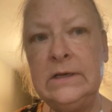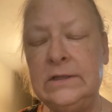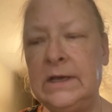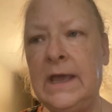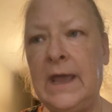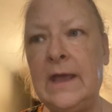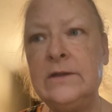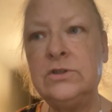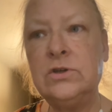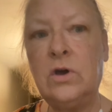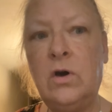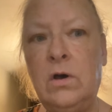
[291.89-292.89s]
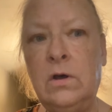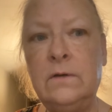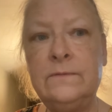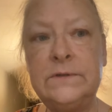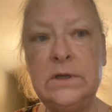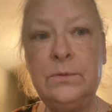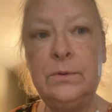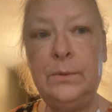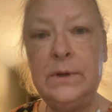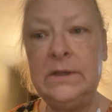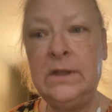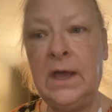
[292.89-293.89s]
And the cat took off. So we
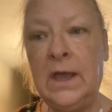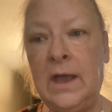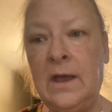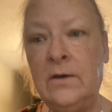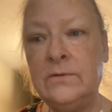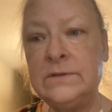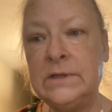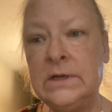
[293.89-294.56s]
went in the house